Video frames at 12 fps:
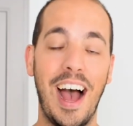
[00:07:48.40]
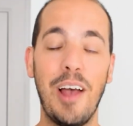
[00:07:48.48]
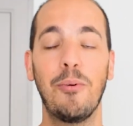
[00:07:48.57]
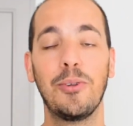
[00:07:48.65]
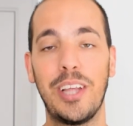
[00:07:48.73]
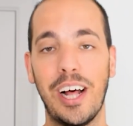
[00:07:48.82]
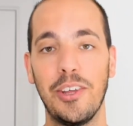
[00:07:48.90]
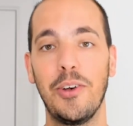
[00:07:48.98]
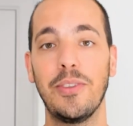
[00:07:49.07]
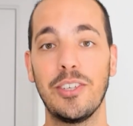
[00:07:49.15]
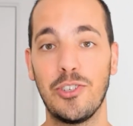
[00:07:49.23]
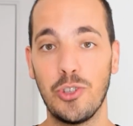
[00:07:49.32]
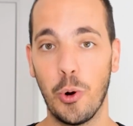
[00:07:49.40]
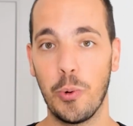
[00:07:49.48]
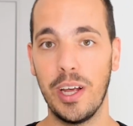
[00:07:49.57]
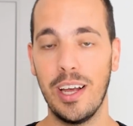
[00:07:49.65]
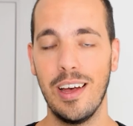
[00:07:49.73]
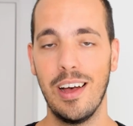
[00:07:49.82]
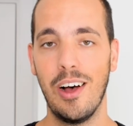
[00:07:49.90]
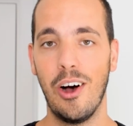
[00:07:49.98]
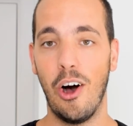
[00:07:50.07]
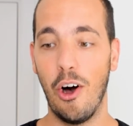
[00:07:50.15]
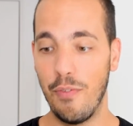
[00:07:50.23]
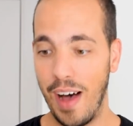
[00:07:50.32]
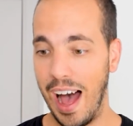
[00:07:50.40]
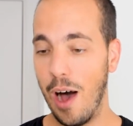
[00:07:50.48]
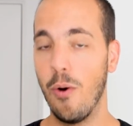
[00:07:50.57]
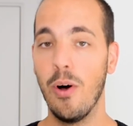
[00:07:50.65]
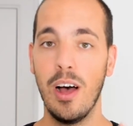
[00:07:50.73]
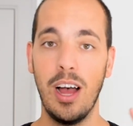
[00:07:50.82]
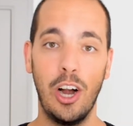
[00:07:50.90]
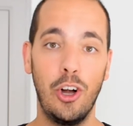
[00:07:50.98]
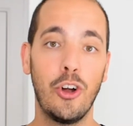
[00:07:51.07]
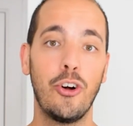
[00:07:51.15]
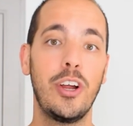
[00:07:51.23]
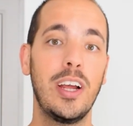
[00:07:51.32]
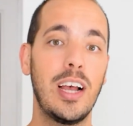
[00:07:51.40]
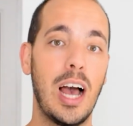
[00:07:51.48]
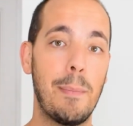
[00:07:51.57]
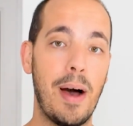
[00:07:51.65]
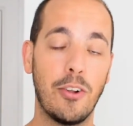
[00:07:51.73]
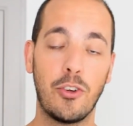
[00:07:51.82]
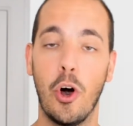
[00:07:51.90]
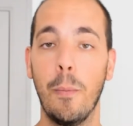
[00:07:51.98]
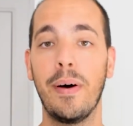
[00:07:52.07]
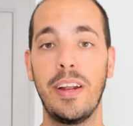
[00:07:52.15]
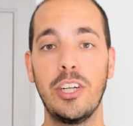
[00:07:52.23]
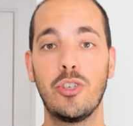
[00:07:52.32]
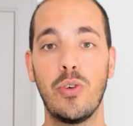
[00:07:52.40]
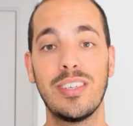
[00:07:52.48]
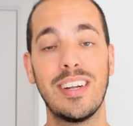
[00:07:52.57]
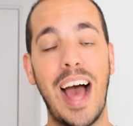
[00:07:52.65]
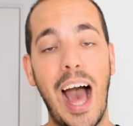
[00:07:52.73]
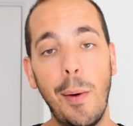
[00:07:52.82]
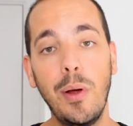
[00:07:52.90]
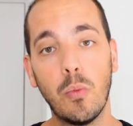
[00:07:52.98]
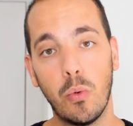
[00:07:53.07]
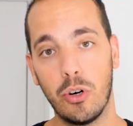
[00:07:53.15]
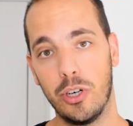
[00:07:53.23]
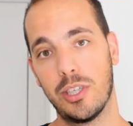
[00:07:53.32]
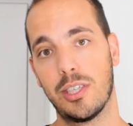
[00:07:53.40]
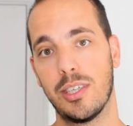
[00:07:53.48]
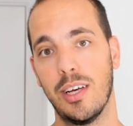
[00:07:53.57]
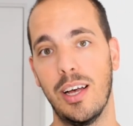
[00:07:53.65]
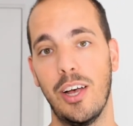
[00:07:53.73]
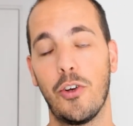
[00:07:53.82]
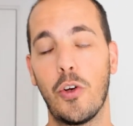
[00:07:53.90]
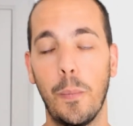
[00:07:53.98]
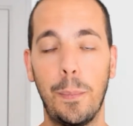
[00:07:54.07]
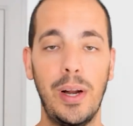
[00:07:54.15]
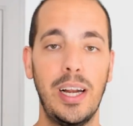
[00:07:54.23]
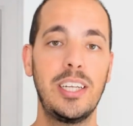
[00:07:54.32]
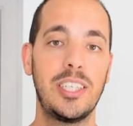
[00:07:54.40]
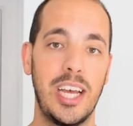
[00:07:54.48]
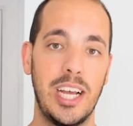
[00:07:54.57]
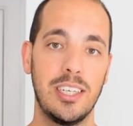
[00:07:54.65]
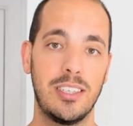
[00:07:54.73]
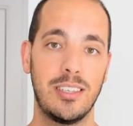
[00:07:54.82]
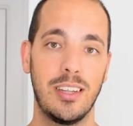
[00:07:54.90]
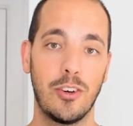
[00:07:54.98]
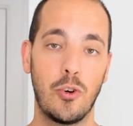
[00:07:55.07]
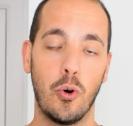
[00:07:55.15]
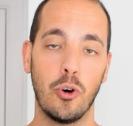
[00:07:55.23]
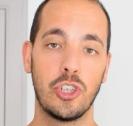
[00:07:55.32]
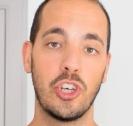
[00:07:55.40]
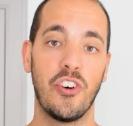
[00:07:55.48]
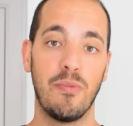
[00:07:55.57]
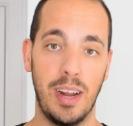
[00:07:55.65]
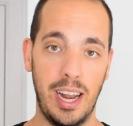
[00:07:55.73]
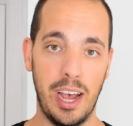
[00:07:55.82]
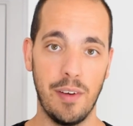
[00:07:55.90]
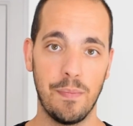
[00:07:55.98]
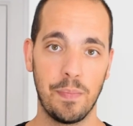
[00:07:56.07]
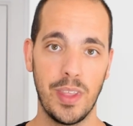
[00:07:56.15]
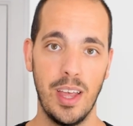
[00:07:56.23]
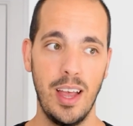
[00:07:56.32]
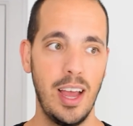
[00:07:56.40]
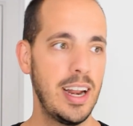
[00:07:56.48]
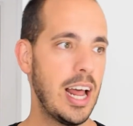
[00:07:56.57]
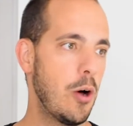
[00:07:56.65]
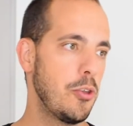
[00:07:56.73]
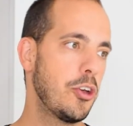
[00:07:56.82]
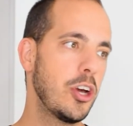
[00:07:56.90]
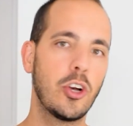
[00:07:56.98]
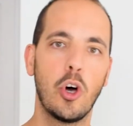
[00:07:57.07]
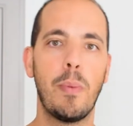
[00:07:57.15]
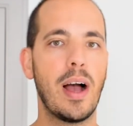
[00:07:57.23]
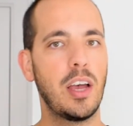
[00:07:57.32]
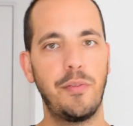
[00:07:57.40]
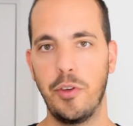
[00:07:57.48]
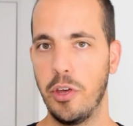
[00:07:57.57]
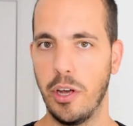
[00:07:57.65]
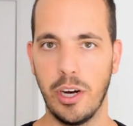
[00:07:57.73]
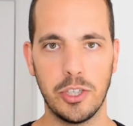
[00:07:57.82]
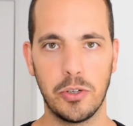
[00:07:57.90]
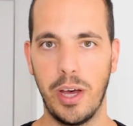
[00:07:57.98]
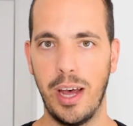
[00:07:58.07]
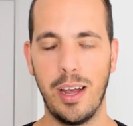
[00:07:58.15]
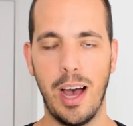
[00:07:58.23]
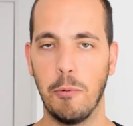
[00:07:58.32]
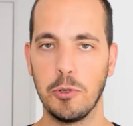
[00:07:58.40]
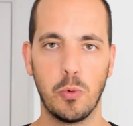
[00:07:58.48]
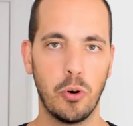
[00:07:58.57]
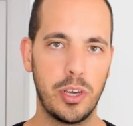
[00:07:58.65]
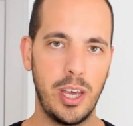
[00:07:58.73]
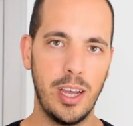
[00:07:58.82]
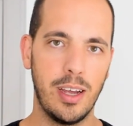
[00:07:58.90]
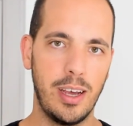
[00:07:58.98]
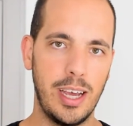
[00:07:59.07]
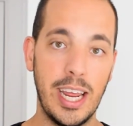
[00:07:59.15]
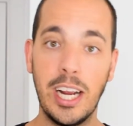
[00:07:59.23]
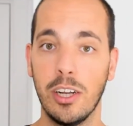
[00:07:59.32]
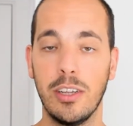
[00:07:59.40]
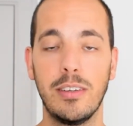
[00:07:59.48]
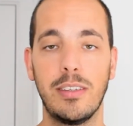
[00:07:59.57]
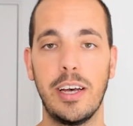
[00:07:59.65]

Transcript: I will tell you the story of how learning about compound interest and how it works completely changed the course of my life. Now, you are going to go back a few years, okay? I was working in England